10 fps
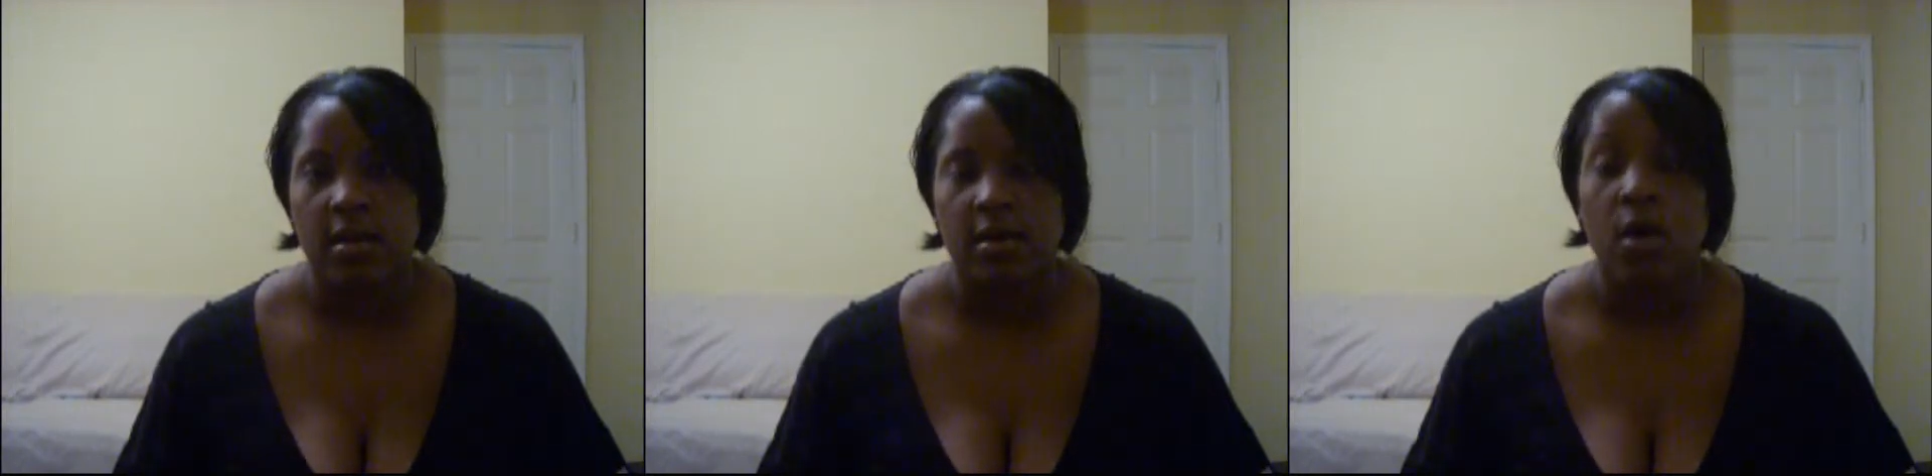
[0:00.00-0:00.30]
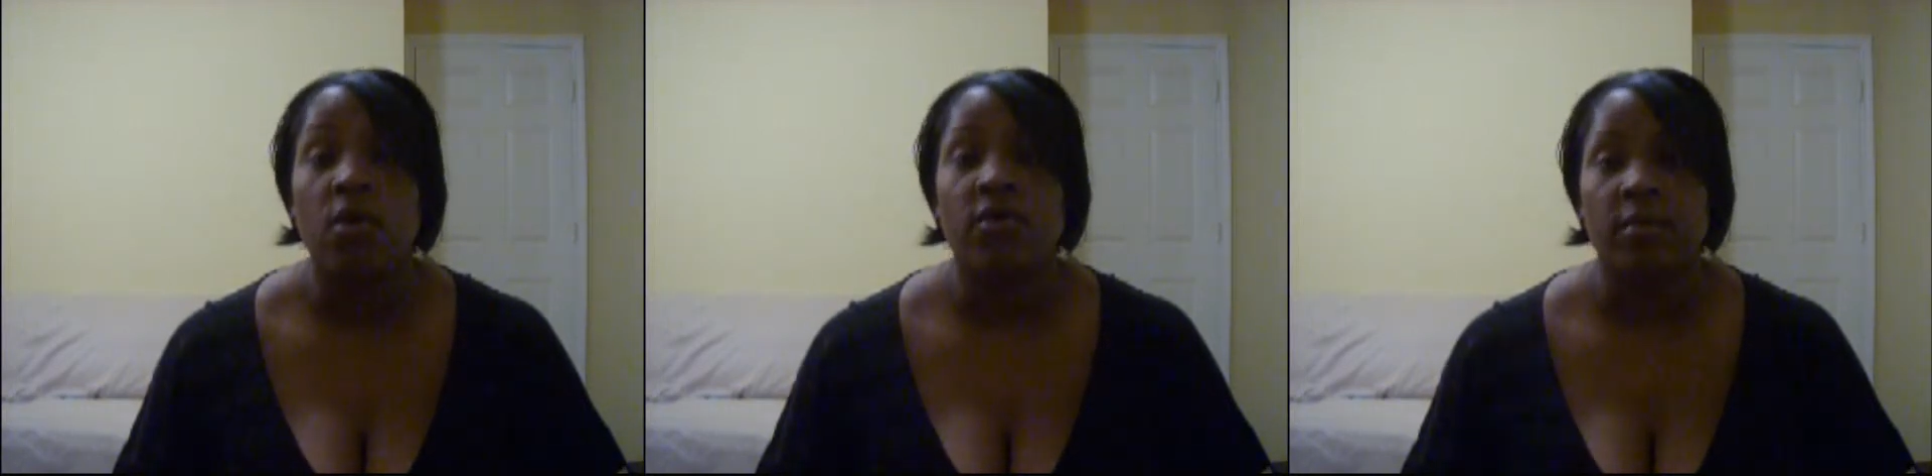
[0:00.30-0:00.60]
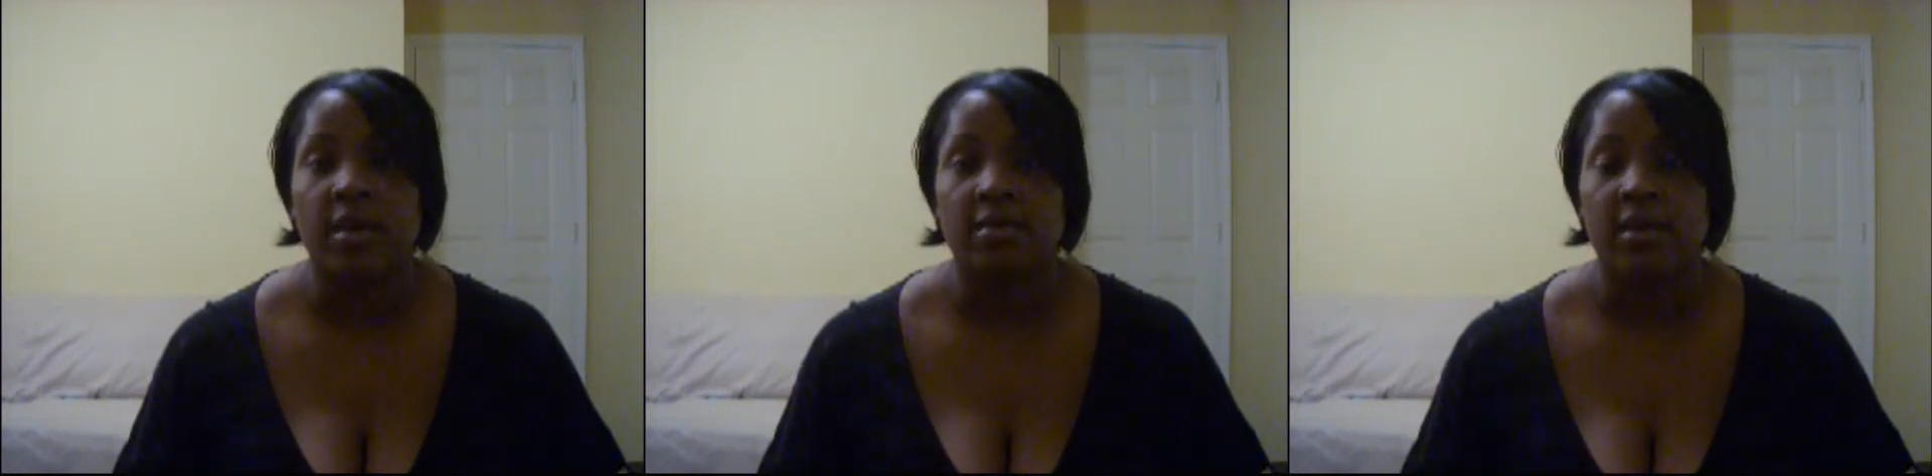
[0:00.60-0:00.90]
goal
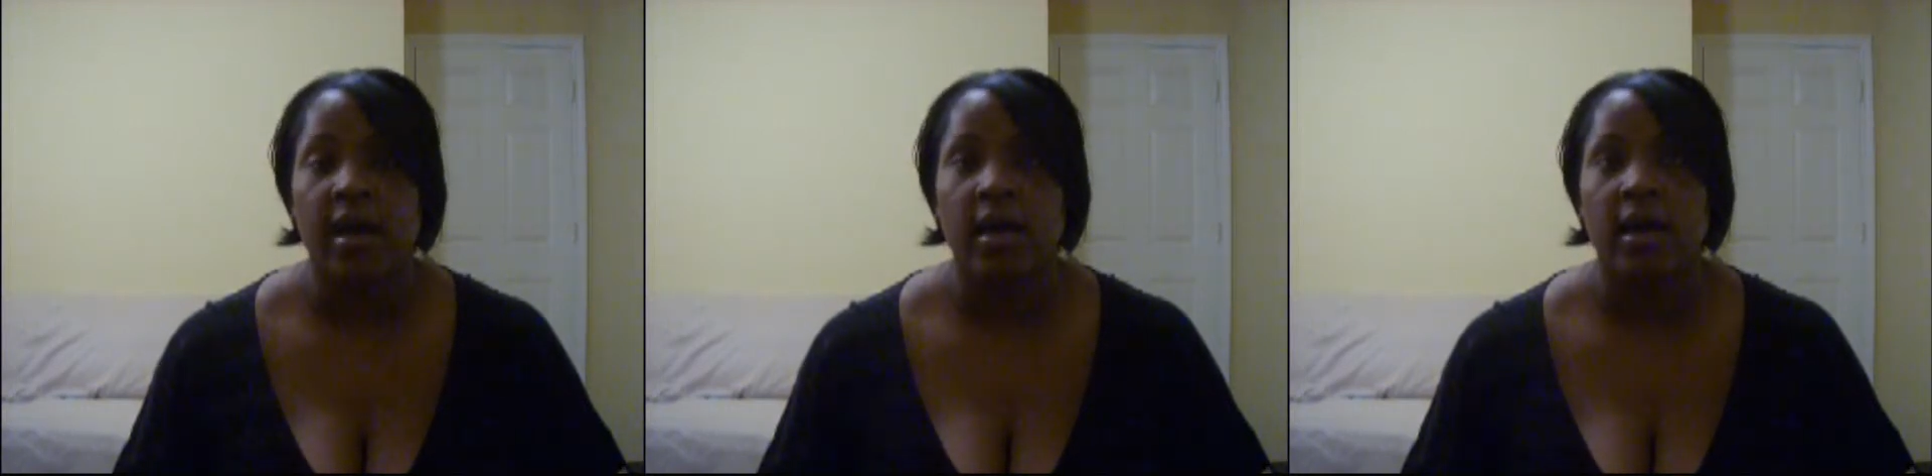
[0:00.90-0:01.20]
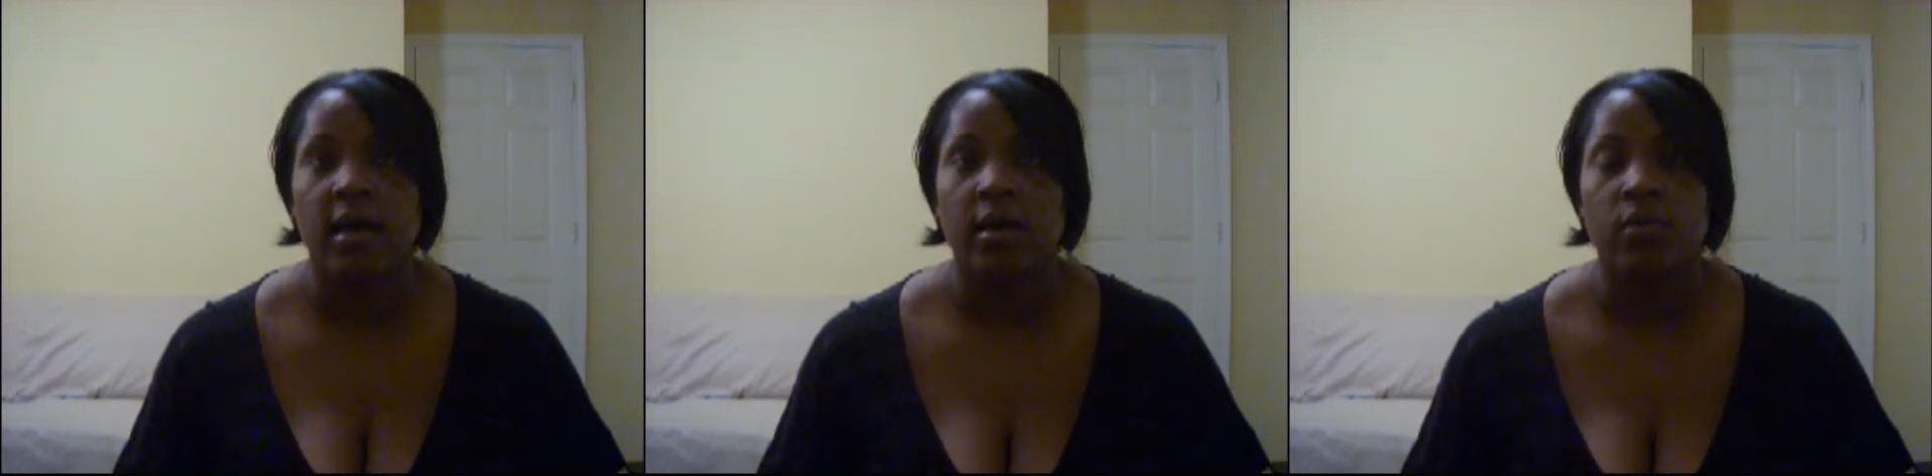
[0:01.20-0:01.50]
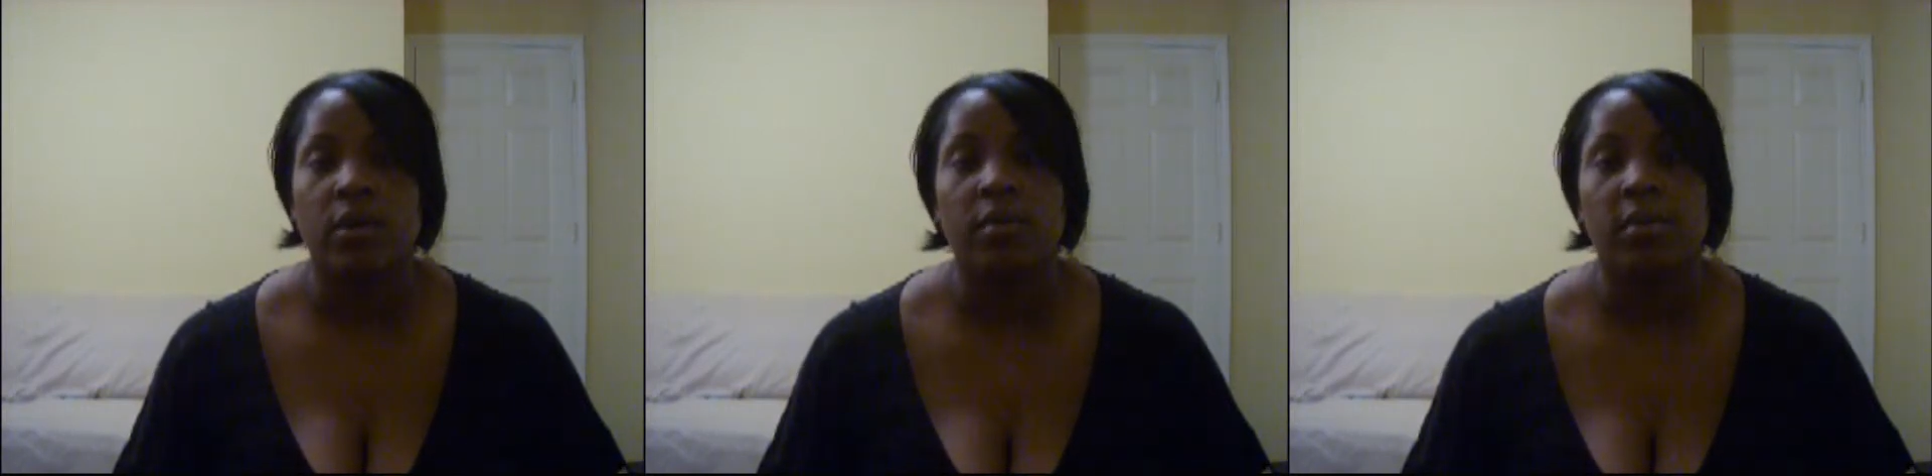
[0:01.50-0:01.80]
for me. It
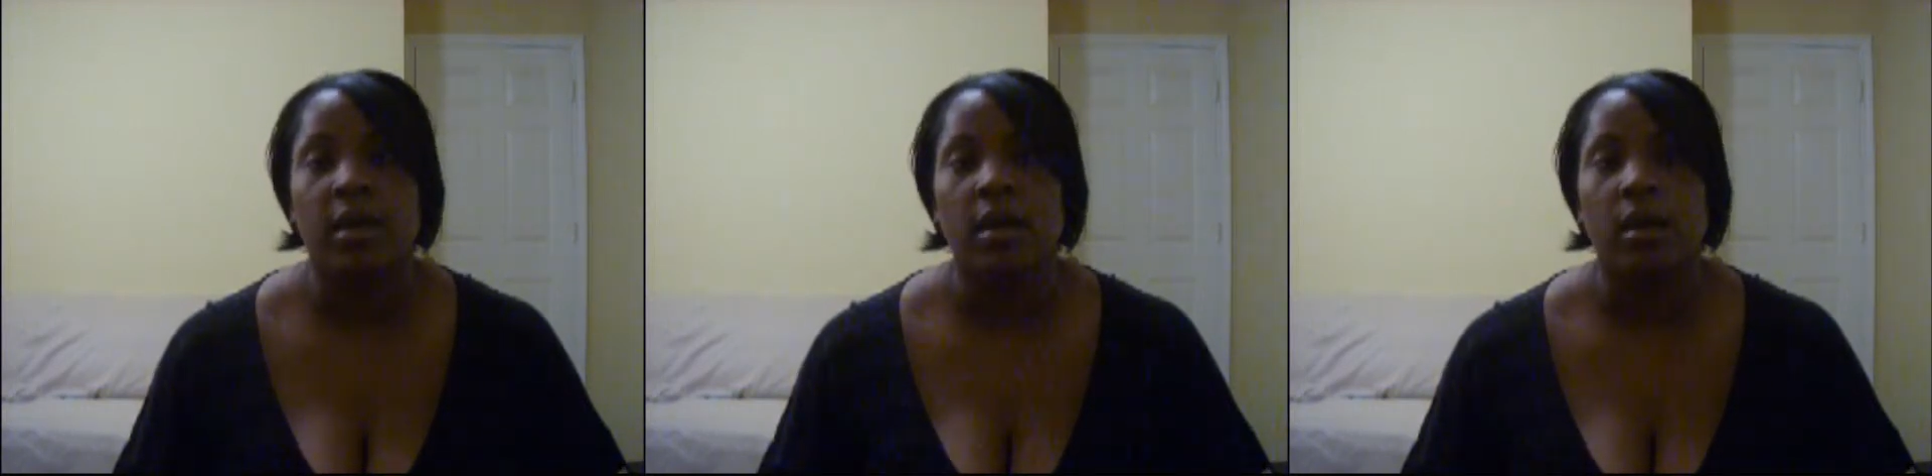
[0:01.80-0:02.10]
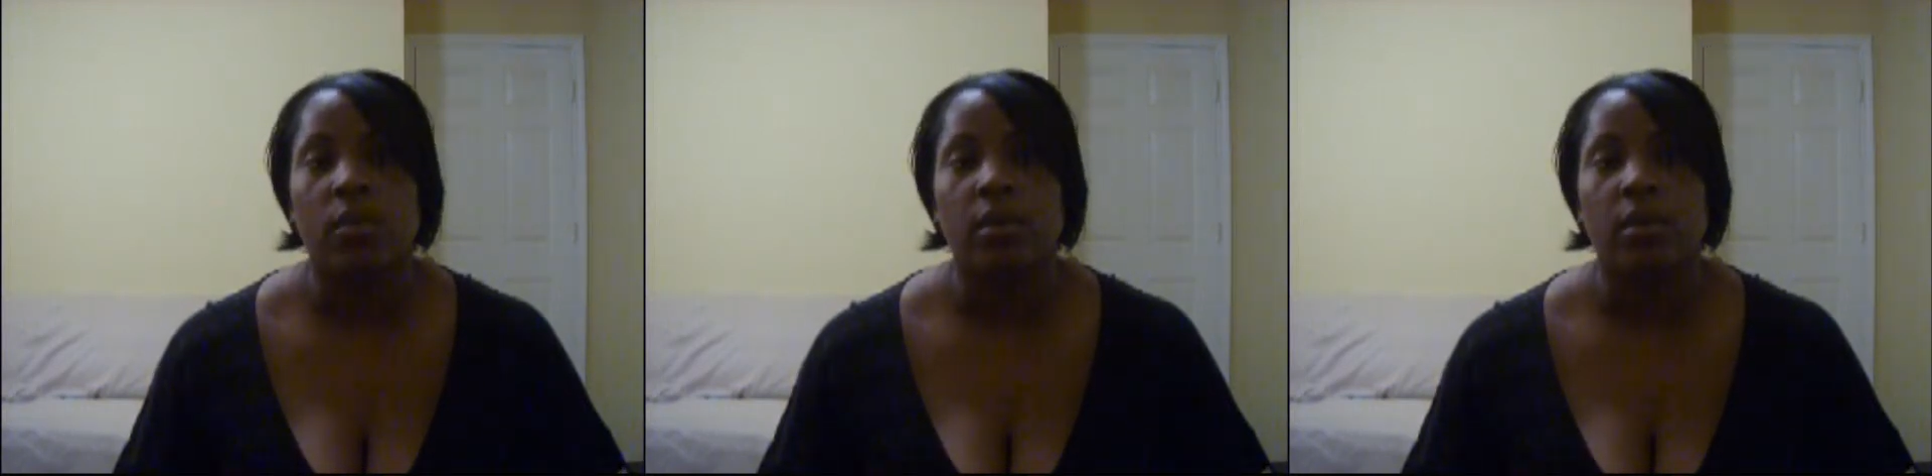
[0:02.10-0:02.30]
wouldn't be a